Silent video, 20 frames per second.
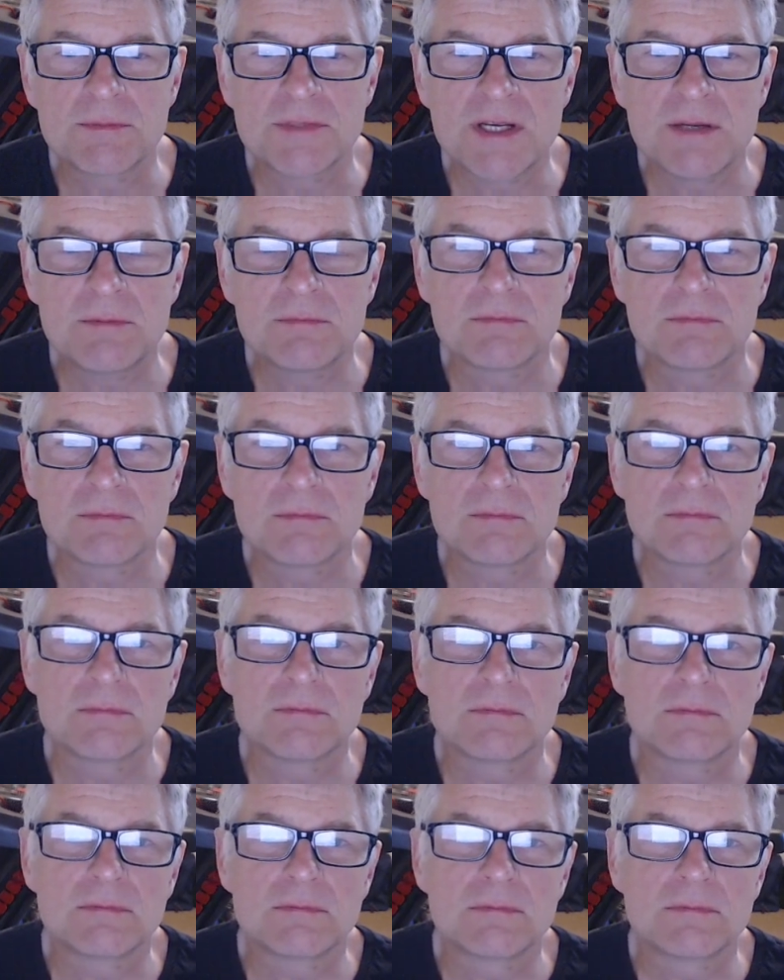up,
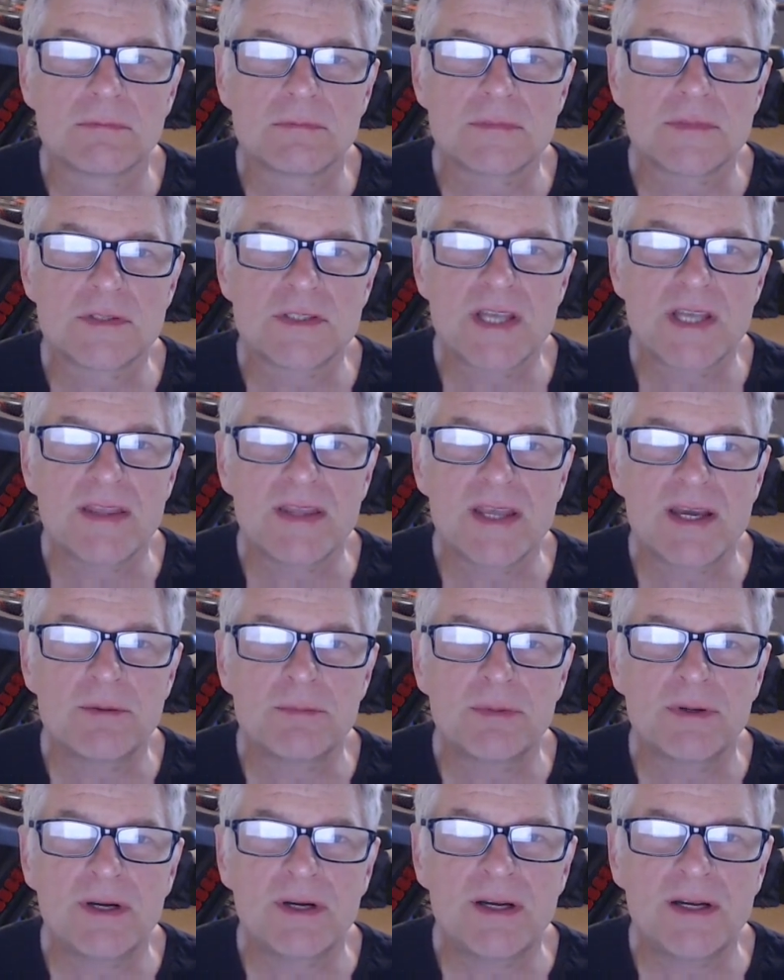set the
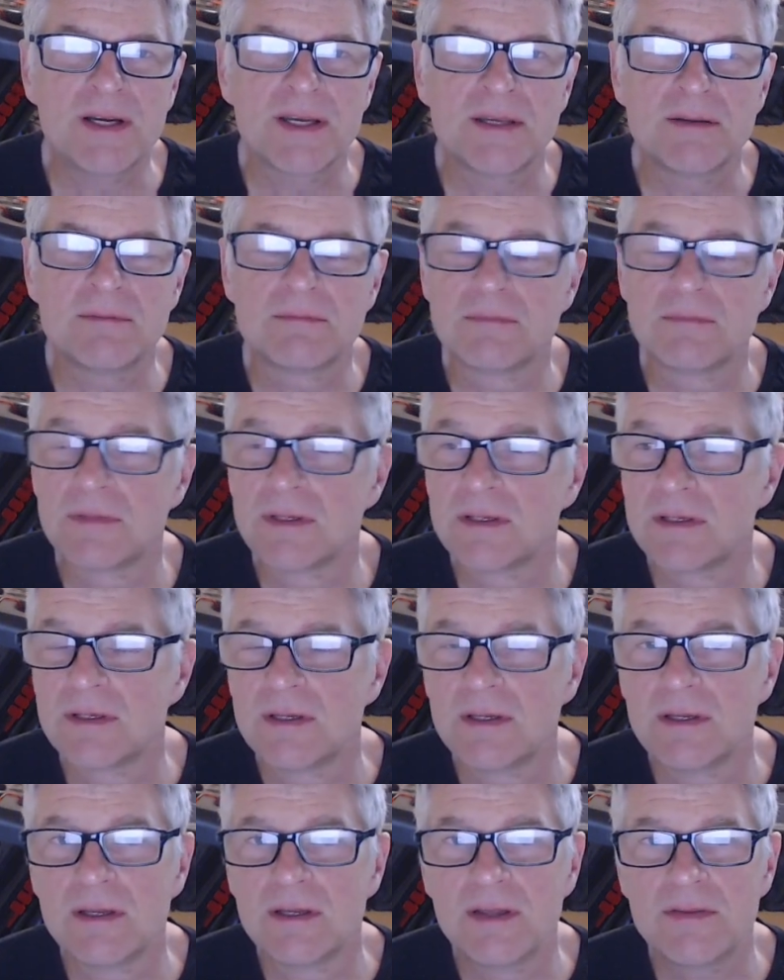output high.
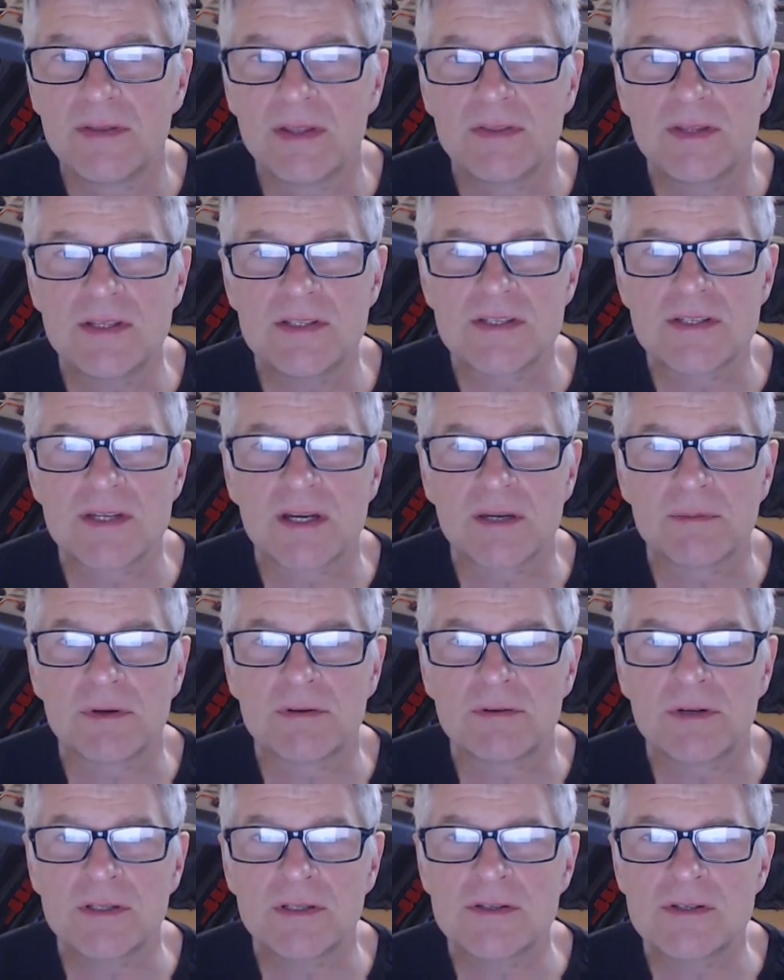And then this
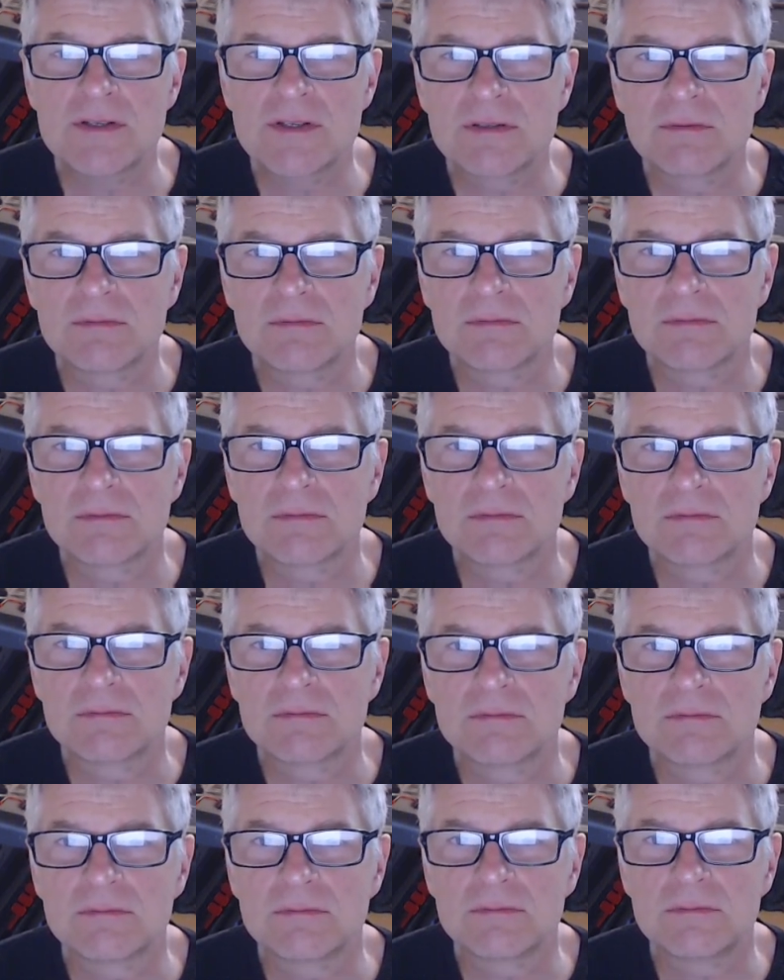timer runs,
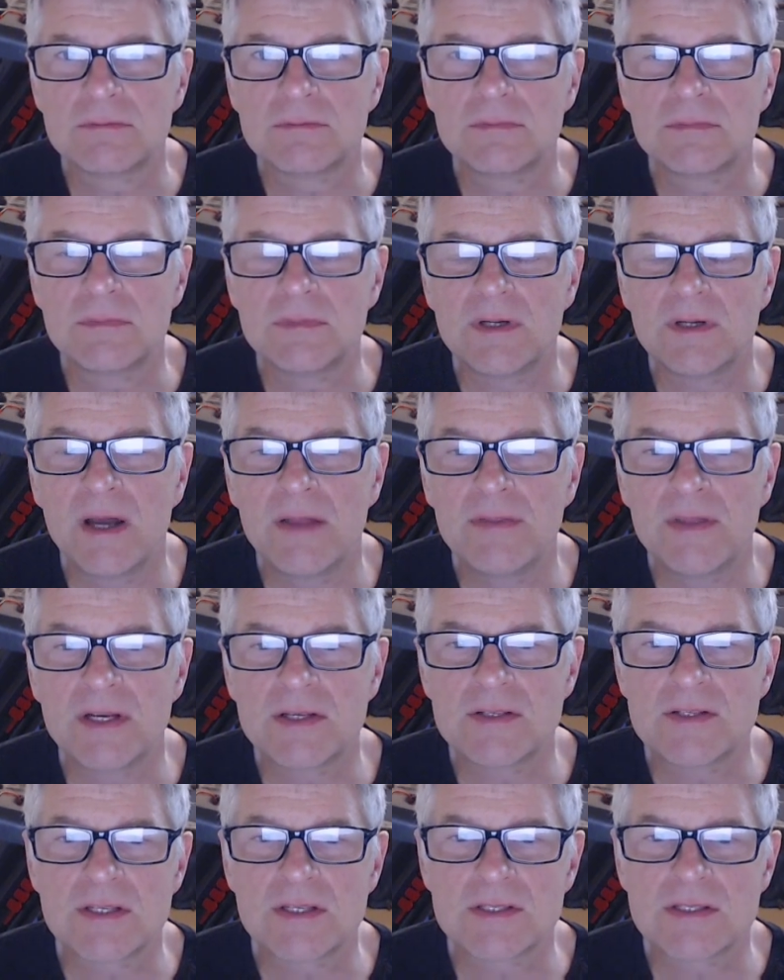and then
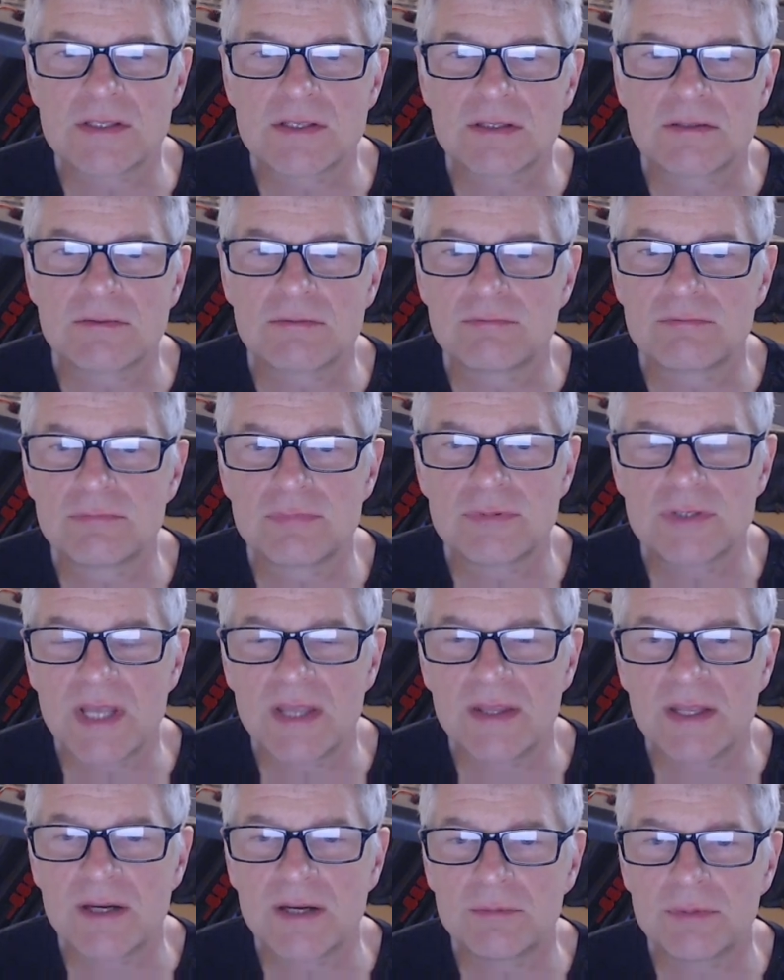it says
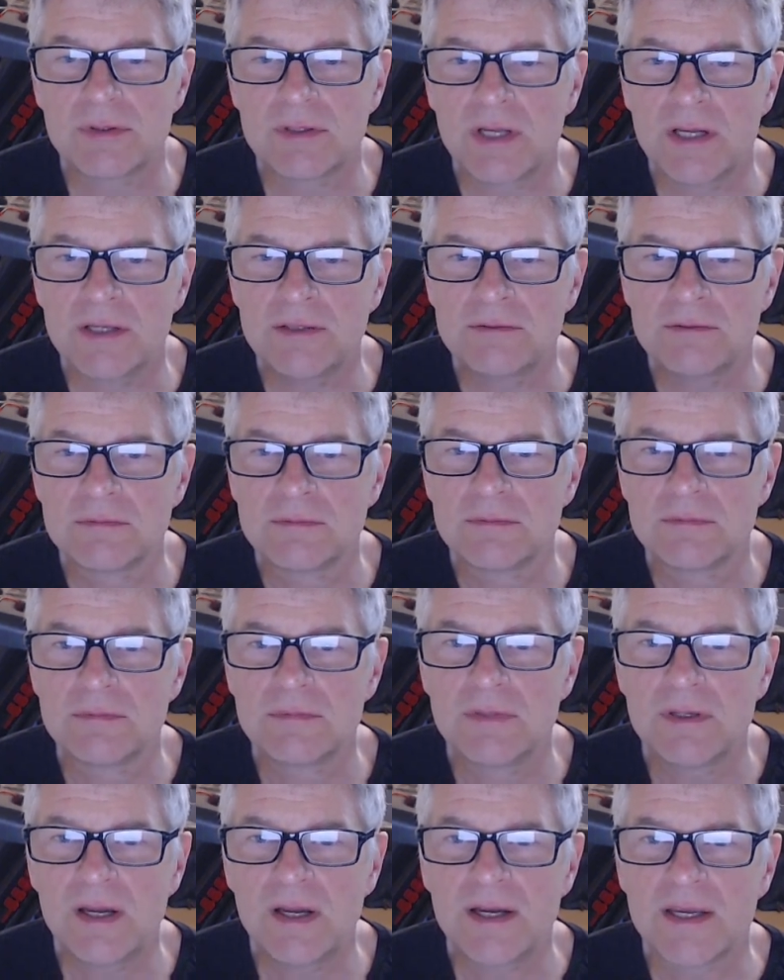set the output low,
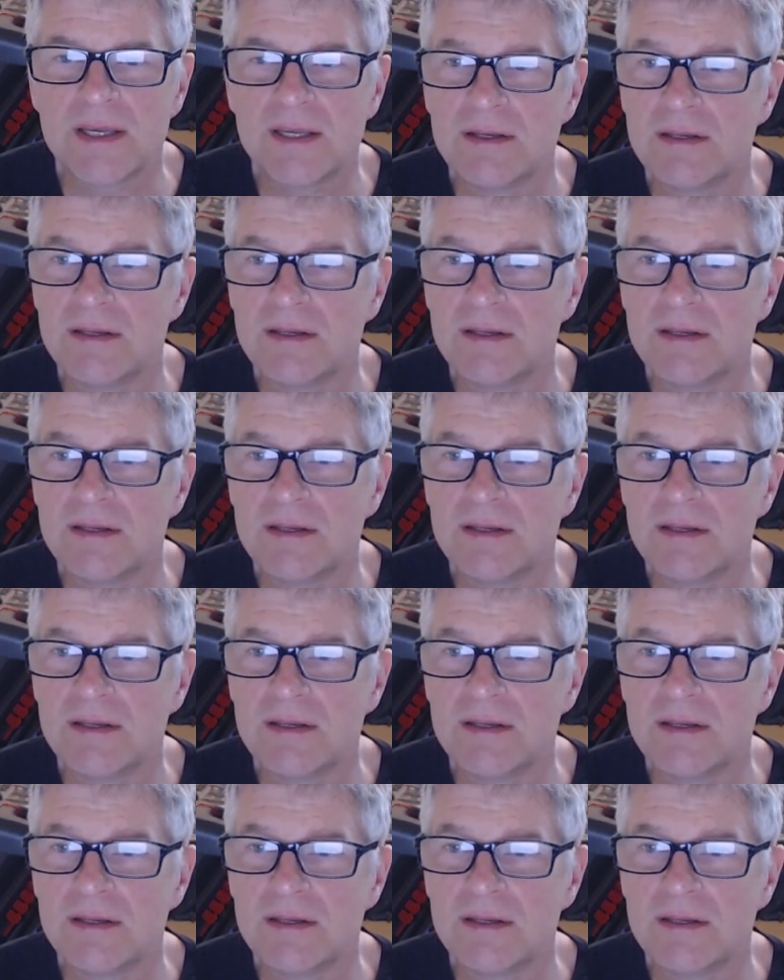high.